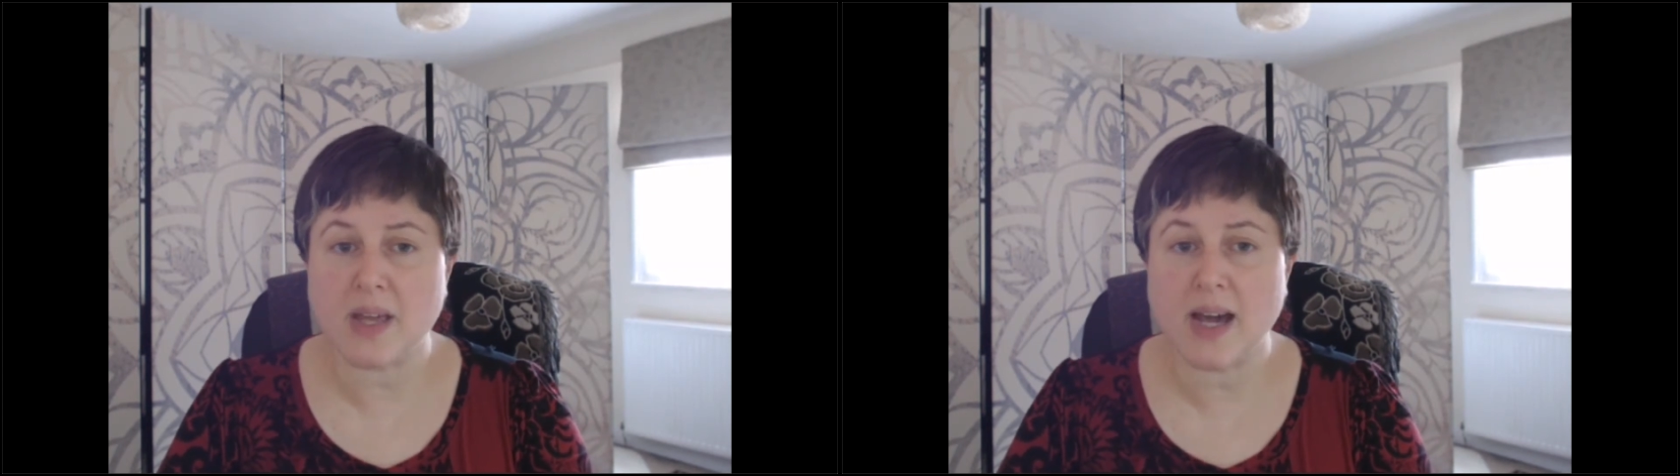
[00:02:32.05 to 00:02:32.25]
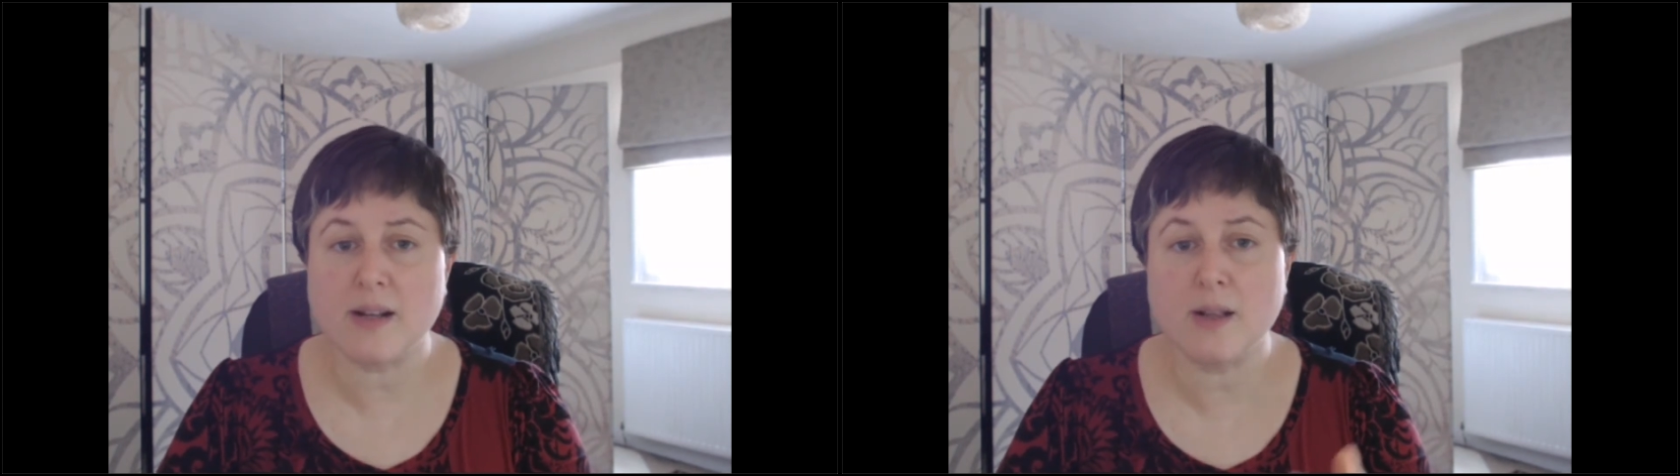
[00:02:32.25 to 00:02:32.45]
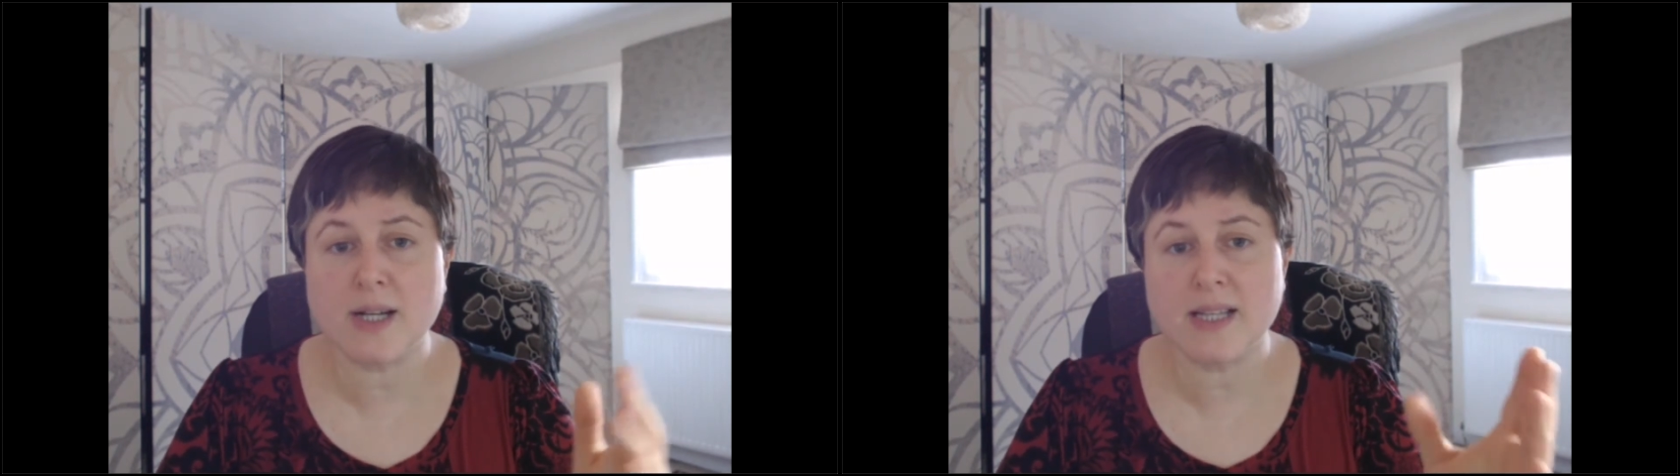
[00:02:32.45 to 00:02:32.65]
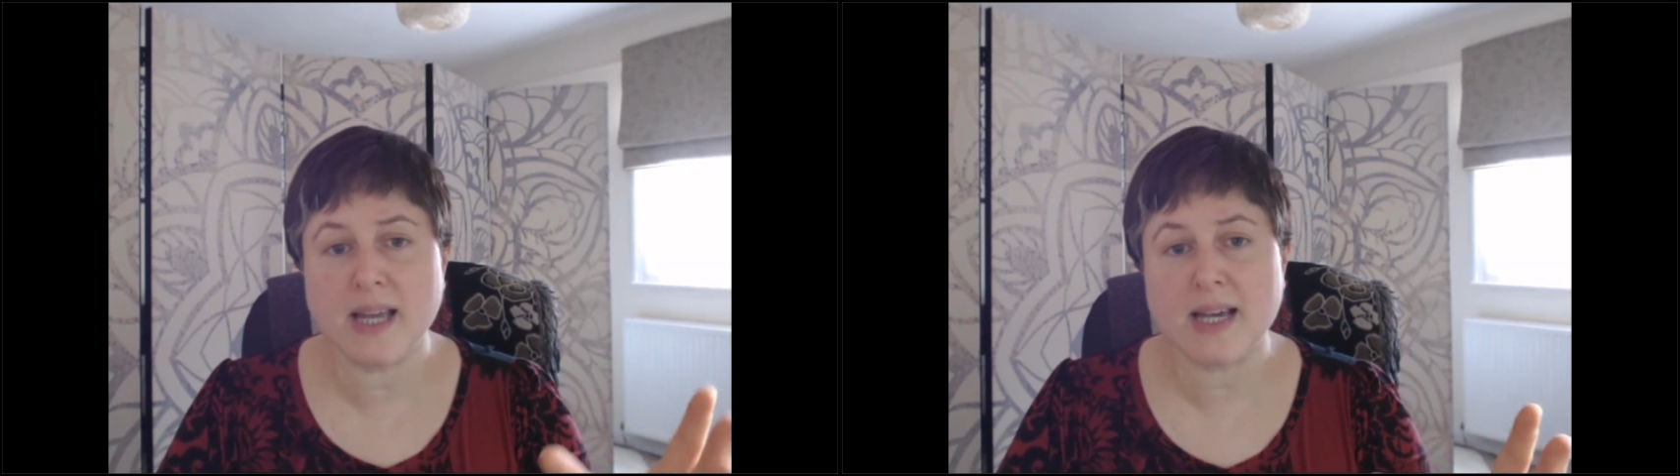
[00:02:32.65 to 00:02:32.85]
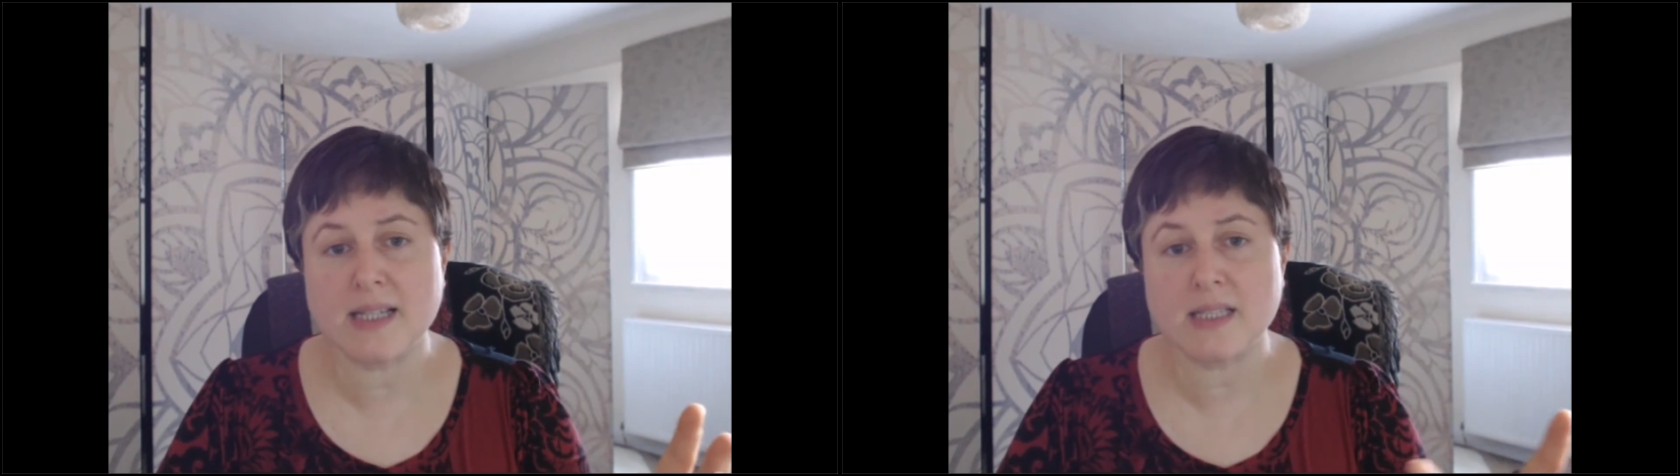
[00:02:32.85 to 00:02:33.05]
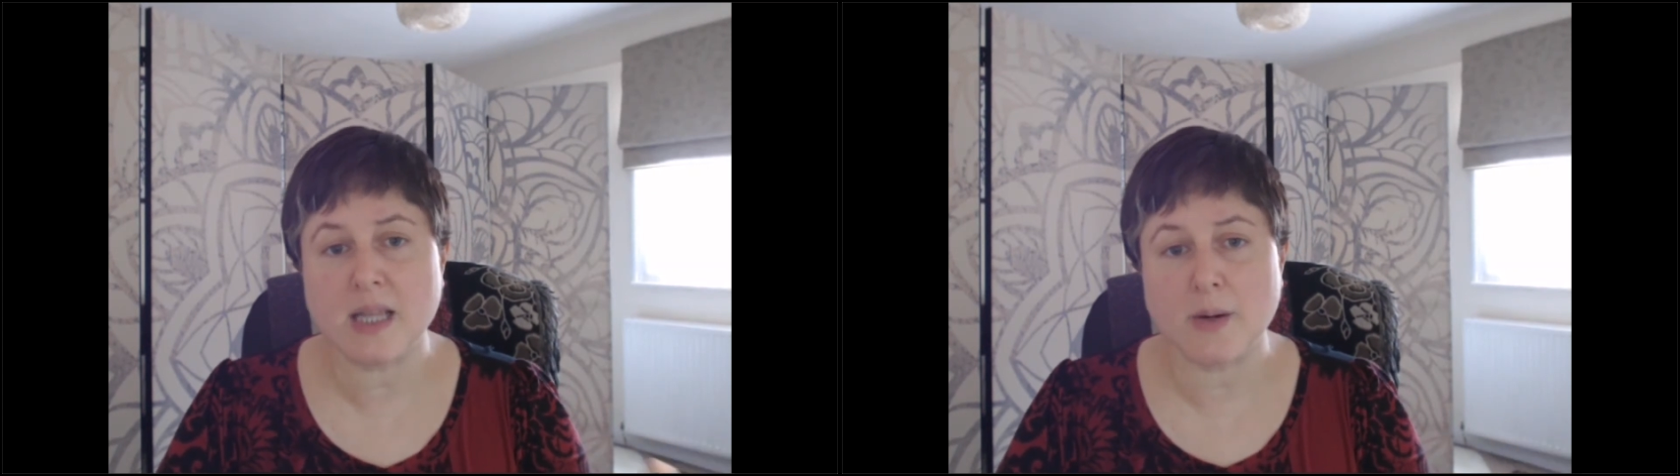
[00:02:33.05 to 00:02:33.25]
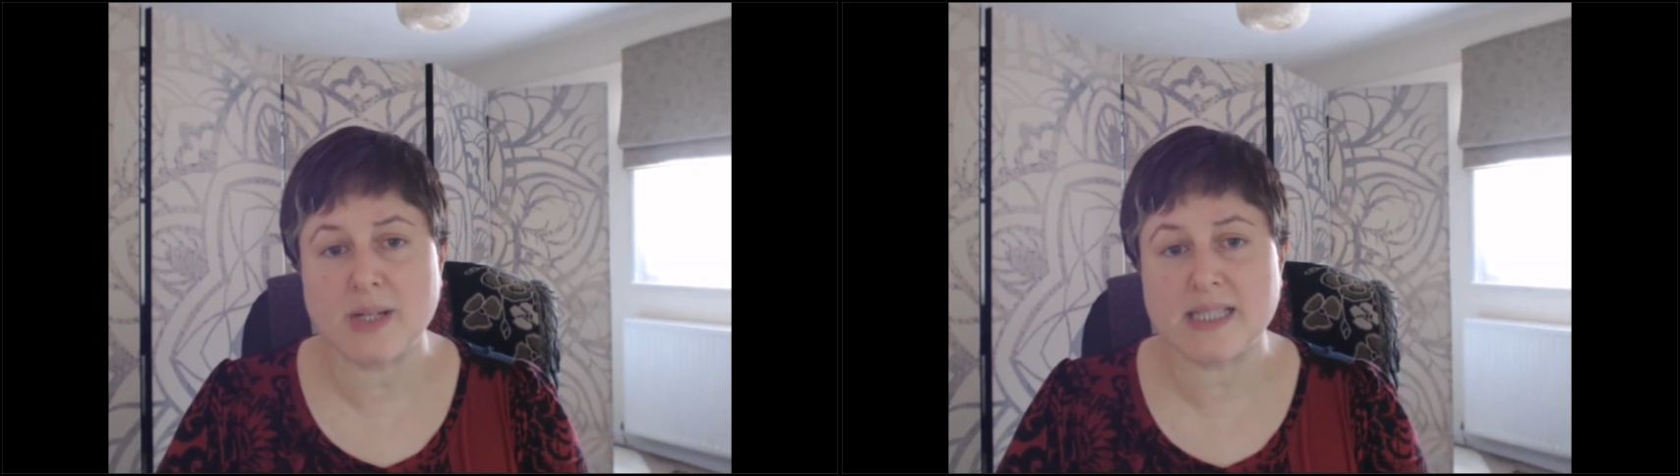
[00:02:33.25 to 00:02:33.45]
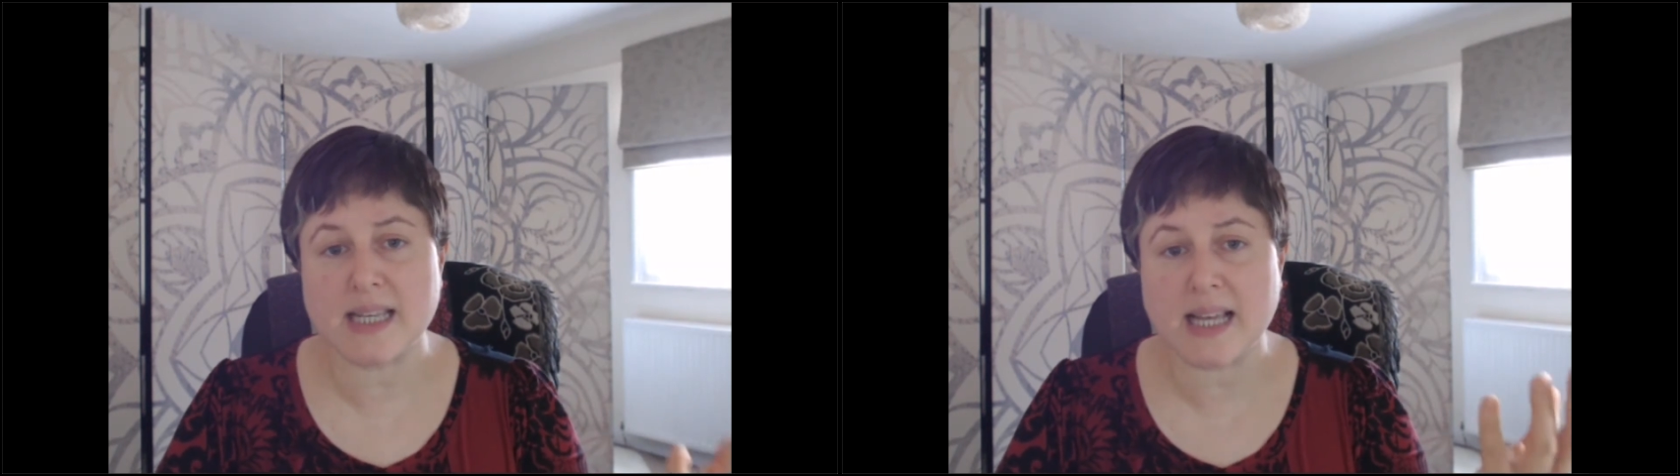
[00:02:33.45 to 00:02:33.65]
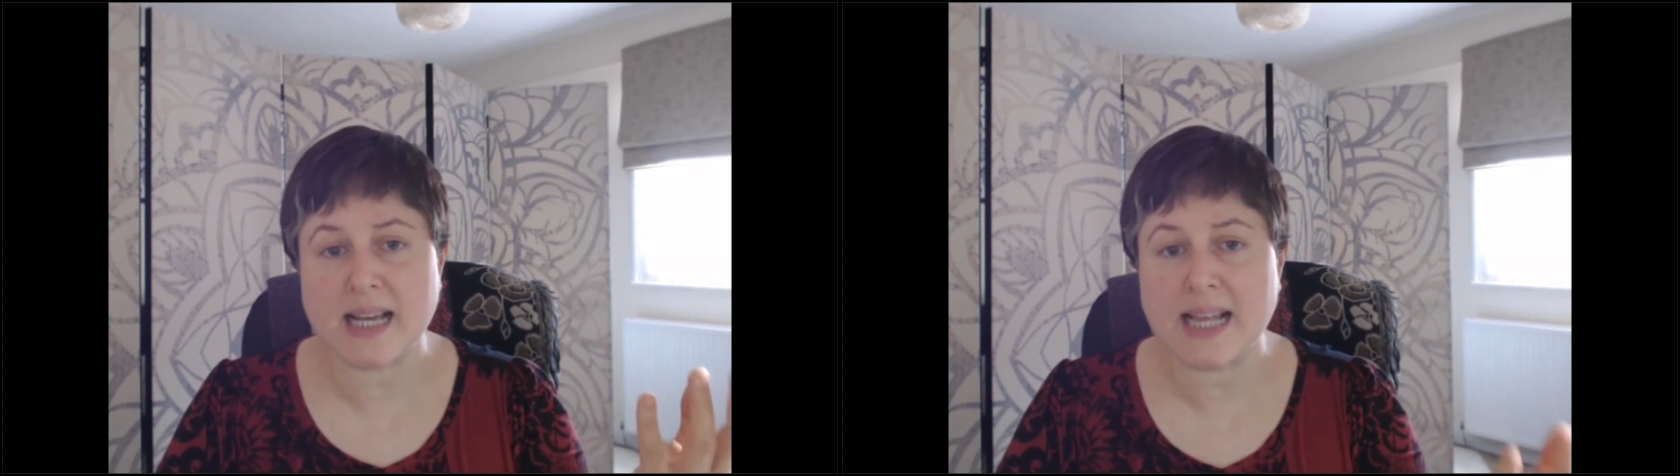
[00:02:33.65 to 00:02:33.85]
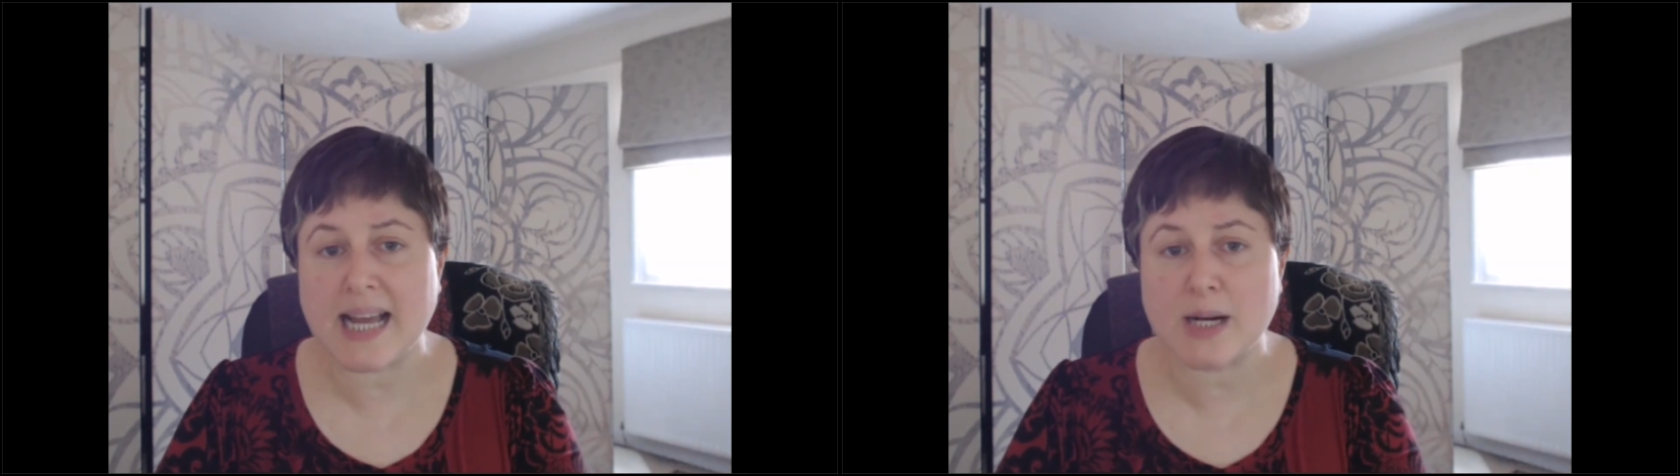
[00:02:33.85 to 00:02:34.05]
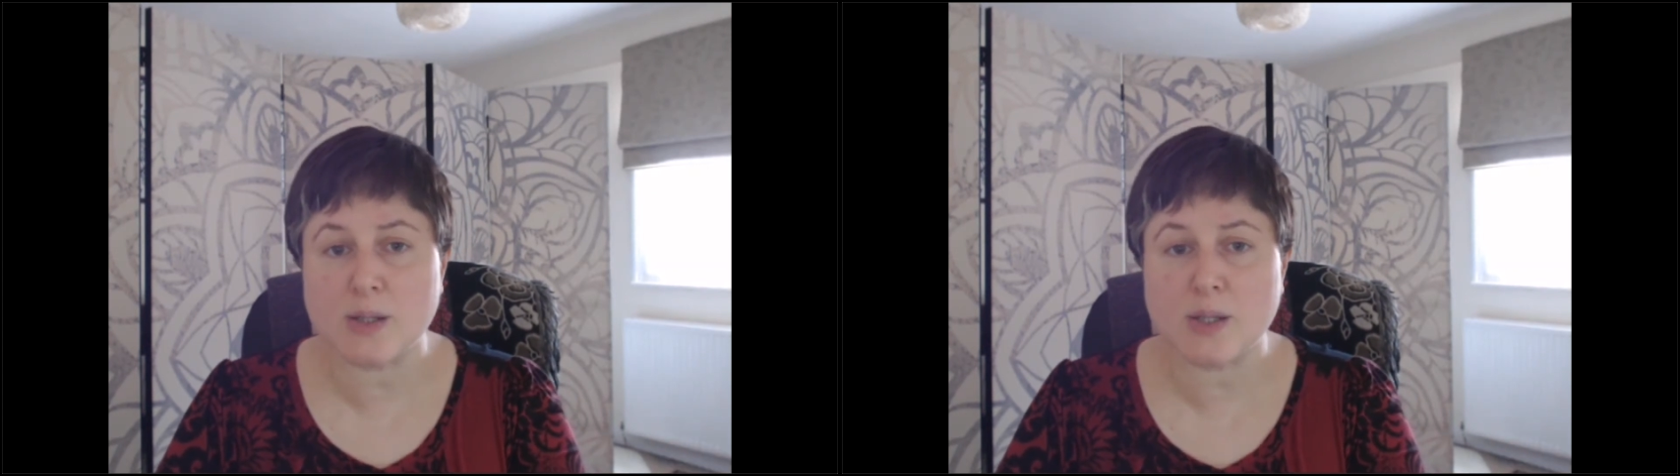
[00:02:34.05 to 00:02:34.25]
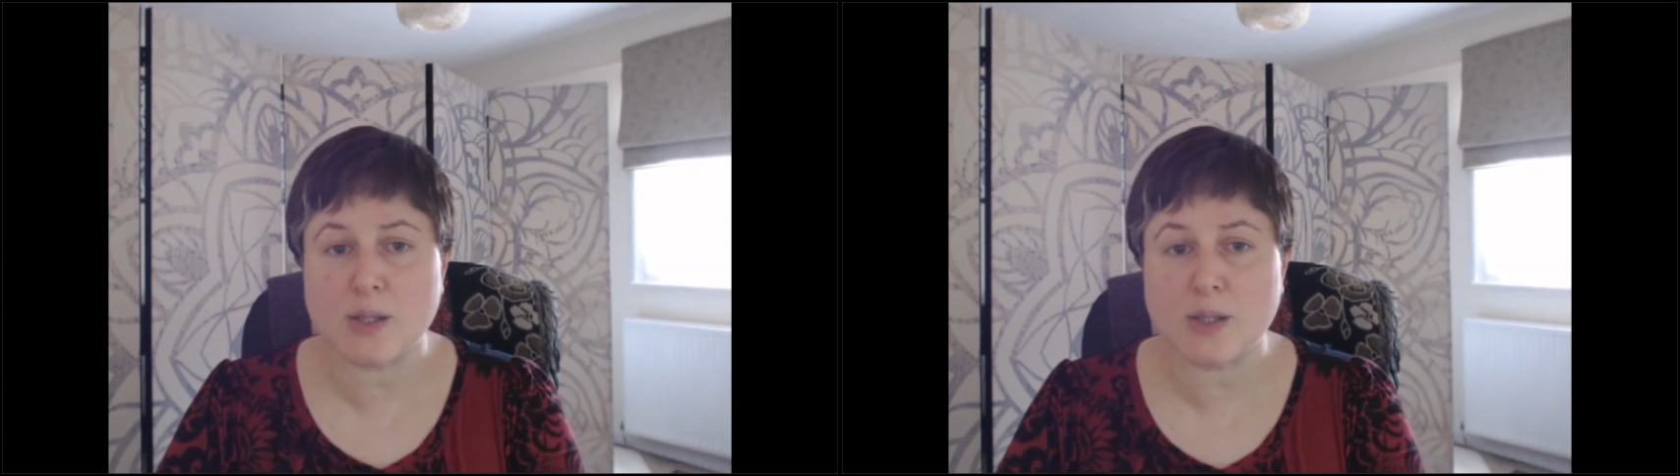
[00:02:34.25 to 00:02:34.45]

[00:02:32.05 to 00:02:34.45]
of look at it as though it's a cloud